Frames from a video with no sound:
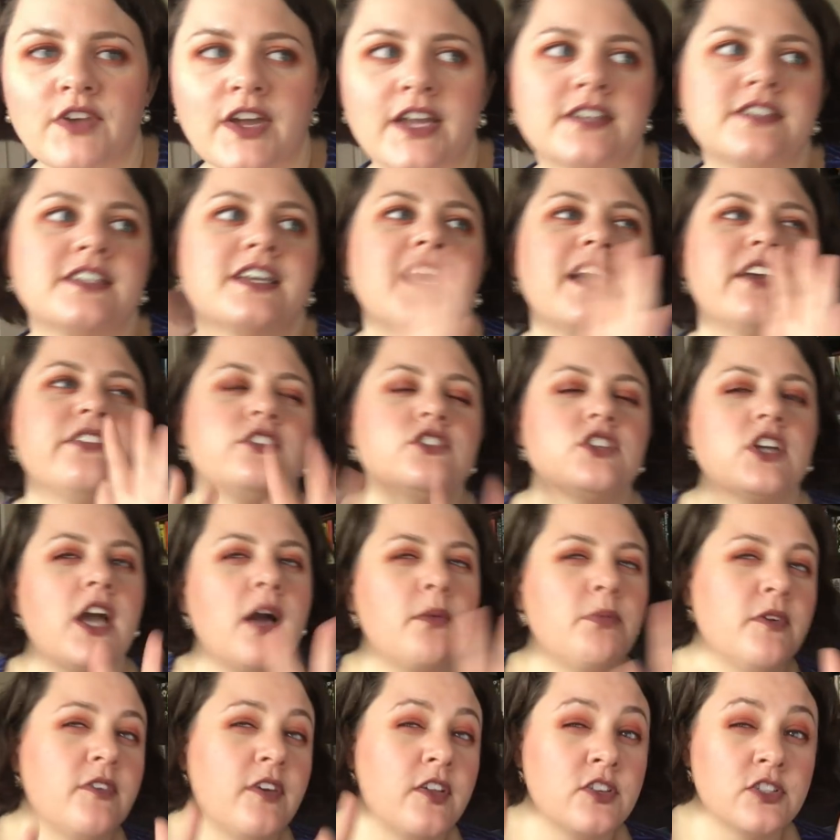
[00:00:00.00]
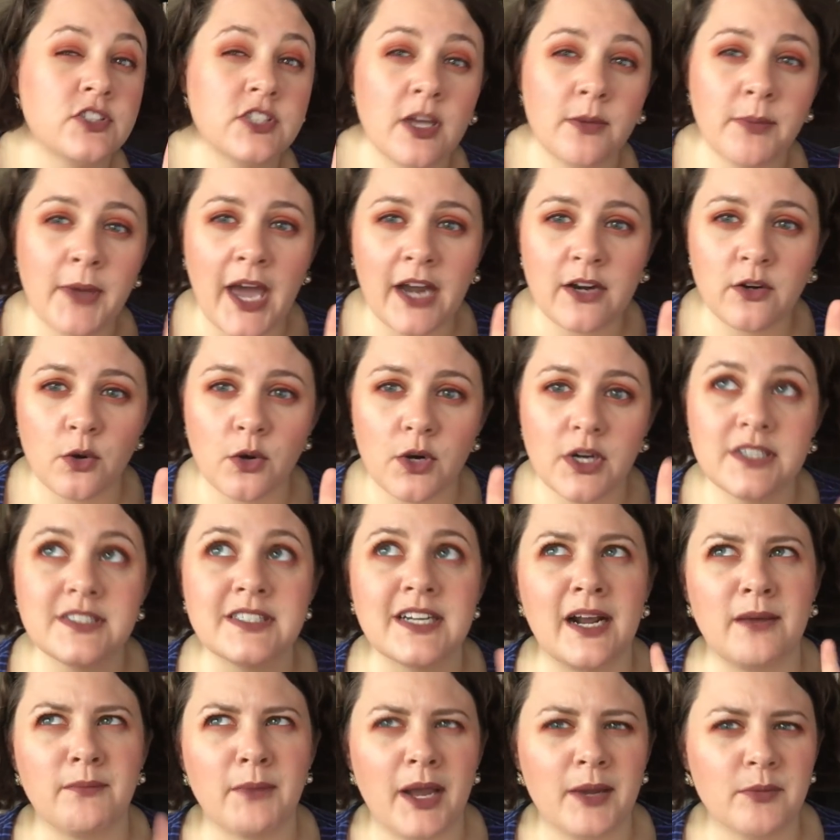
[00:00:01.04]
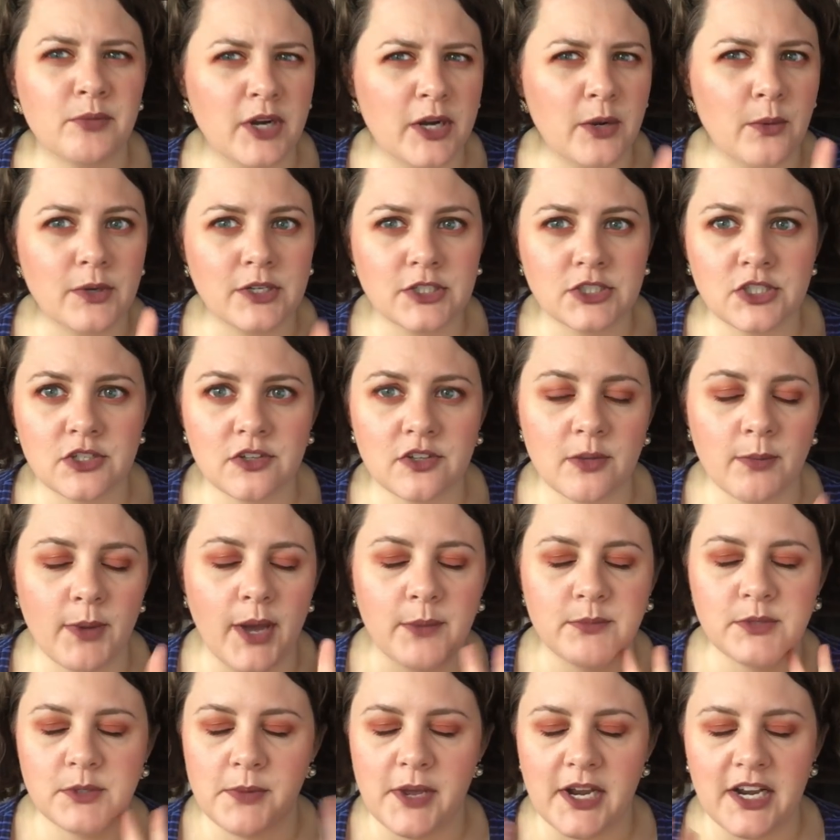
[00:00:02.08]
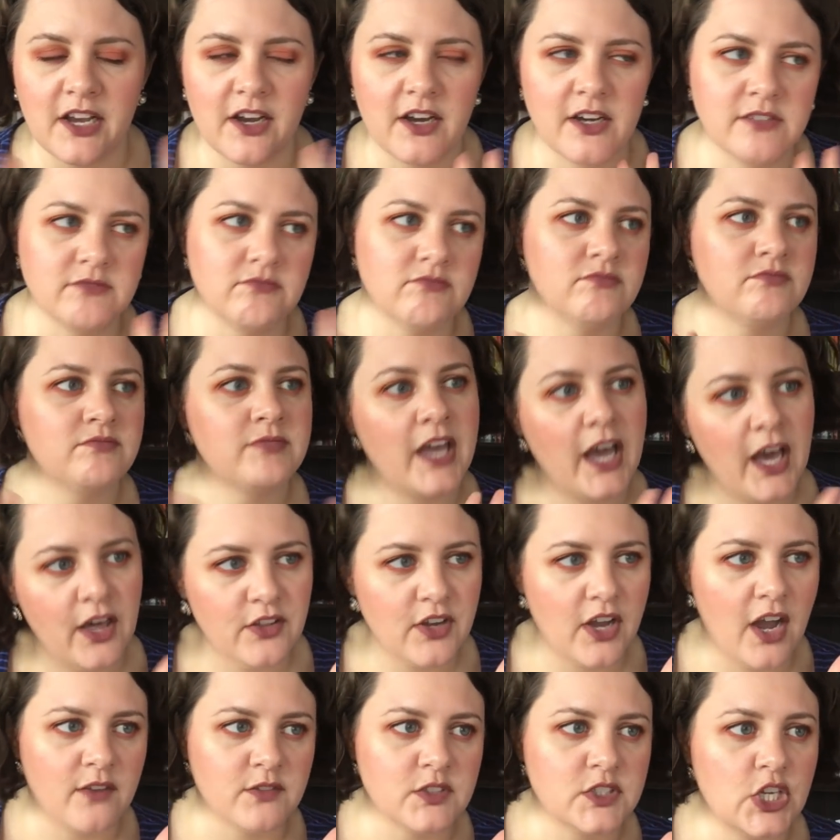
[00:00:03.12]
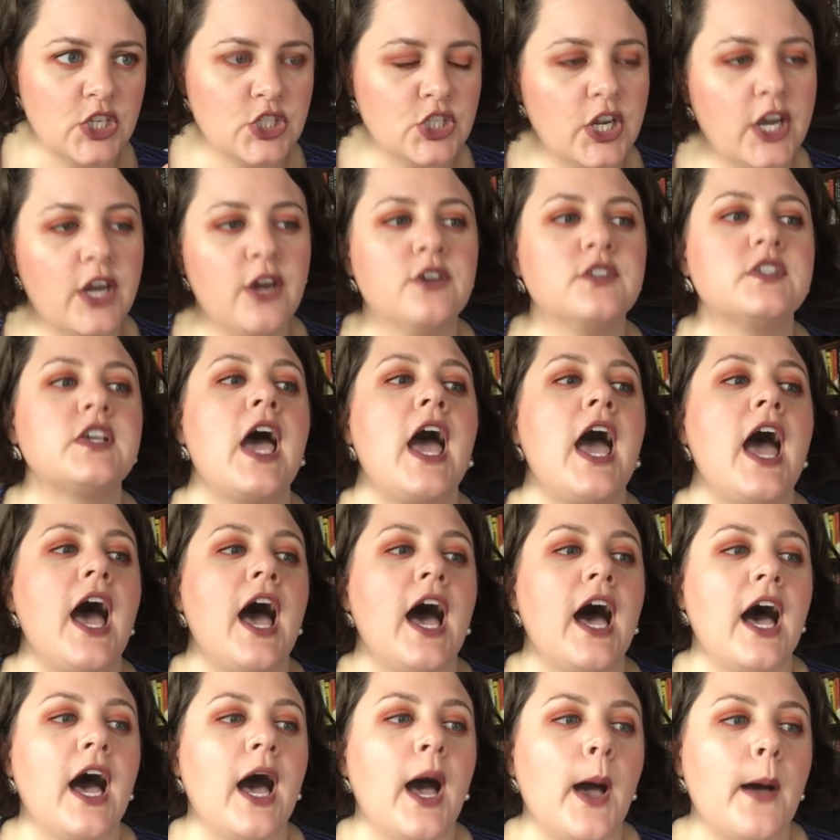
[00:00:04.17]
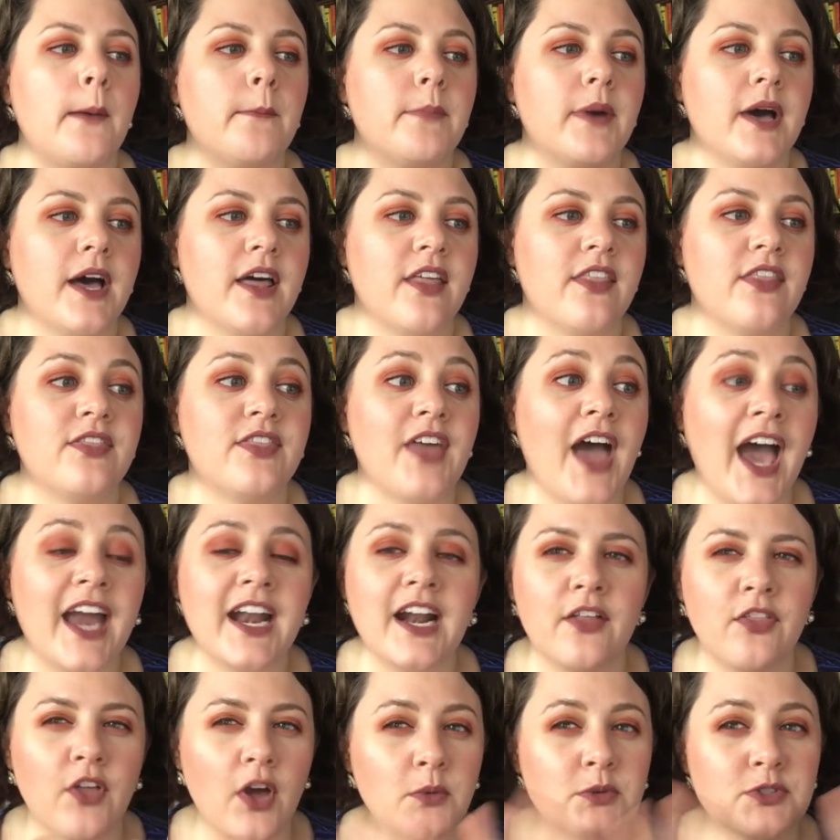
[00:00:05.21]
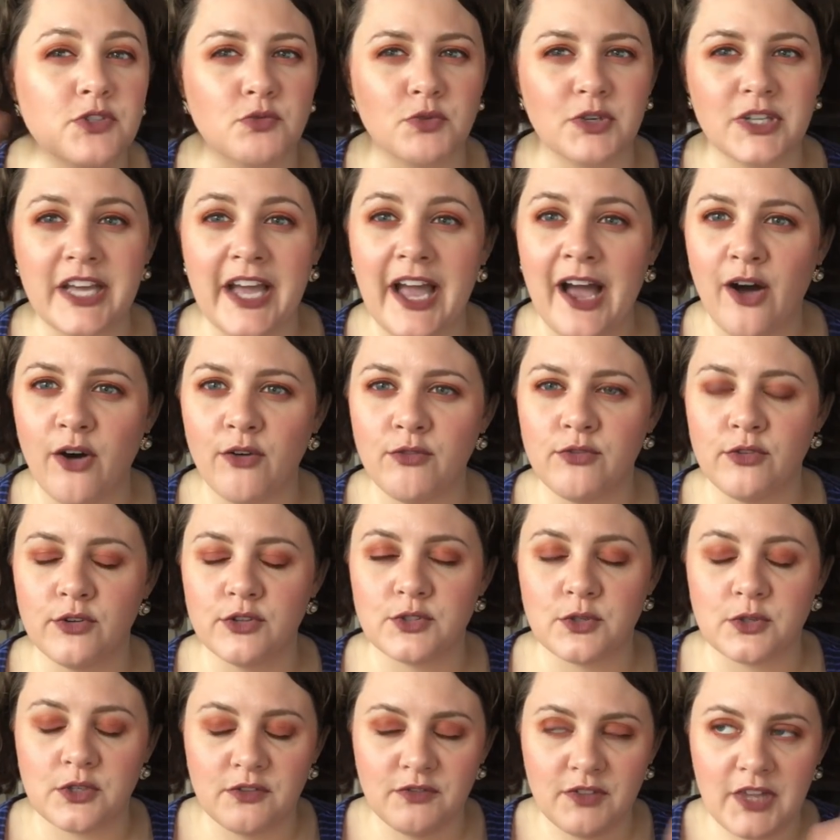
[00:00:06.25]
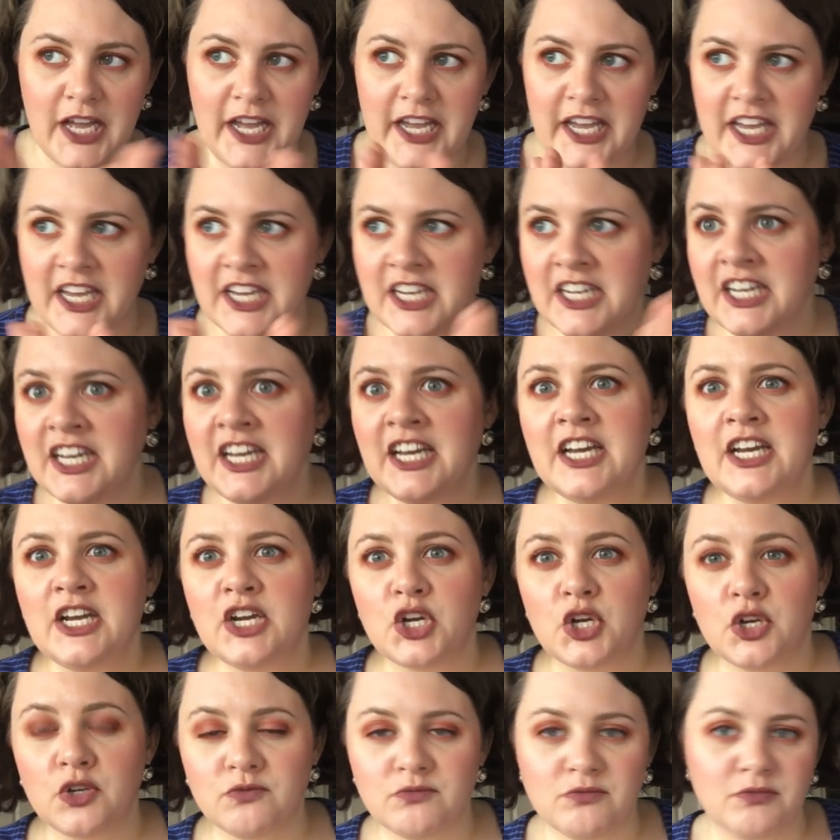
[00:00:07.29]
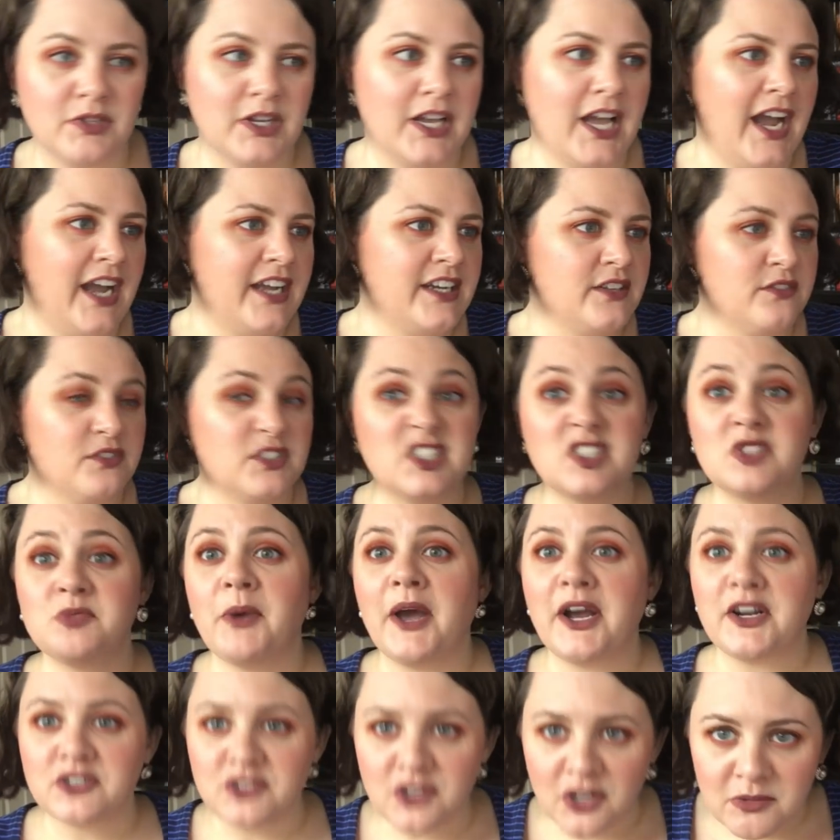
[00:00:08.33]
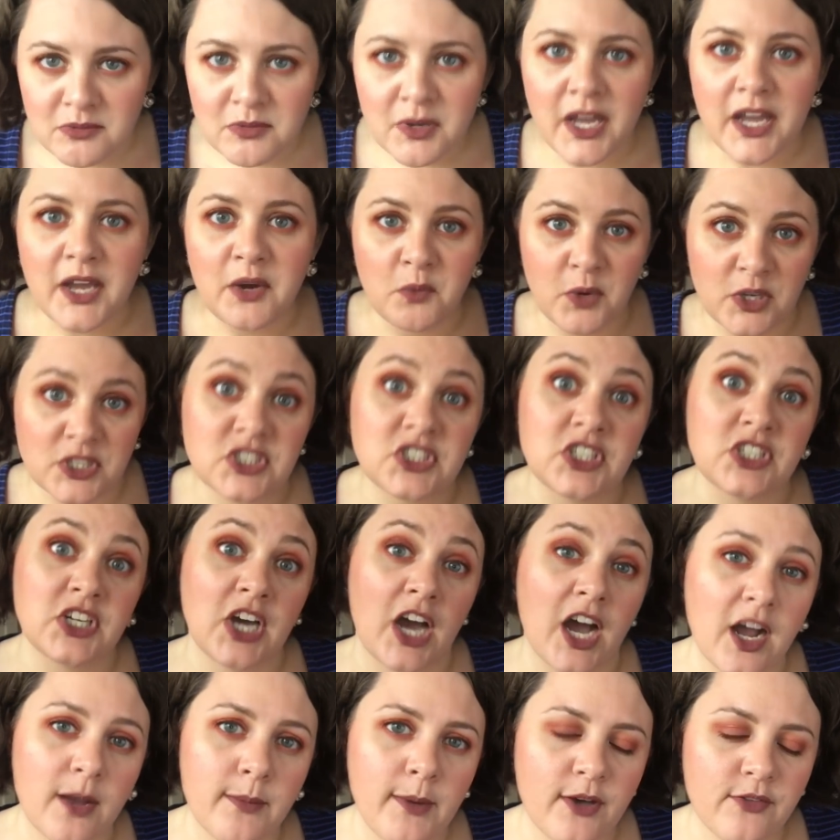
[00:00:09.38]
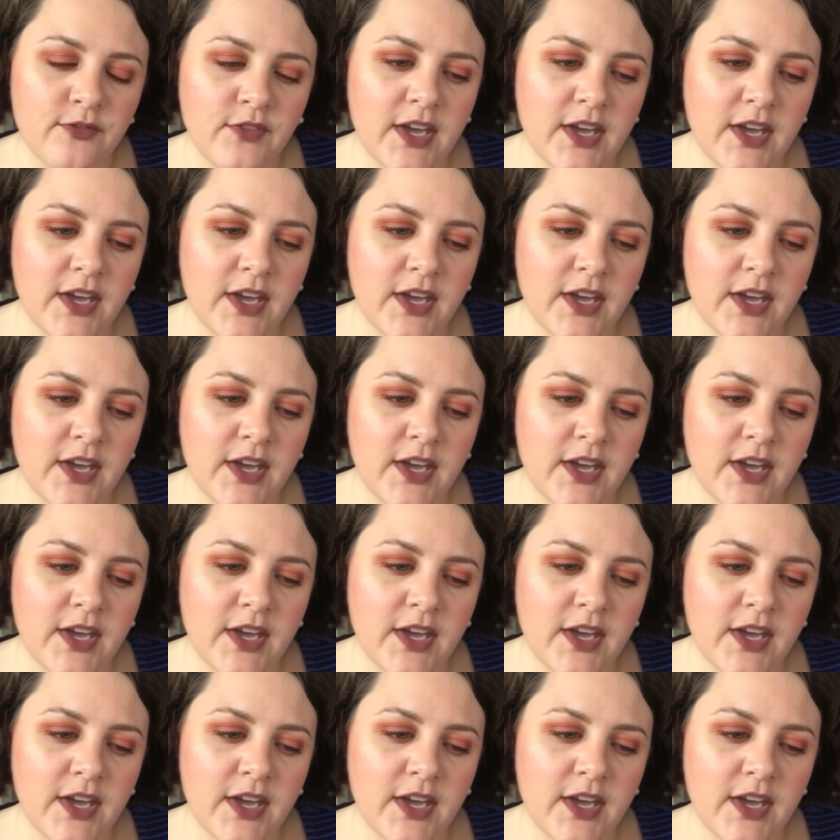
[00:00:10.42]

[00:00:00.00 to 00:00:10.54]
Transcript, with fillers: fantasy and there's a couple of other subcategories and i might bring one or two of them up depending on how the conversation goes uh, but that i thought was a really helpful sort of like kind of spectrum in which to talk about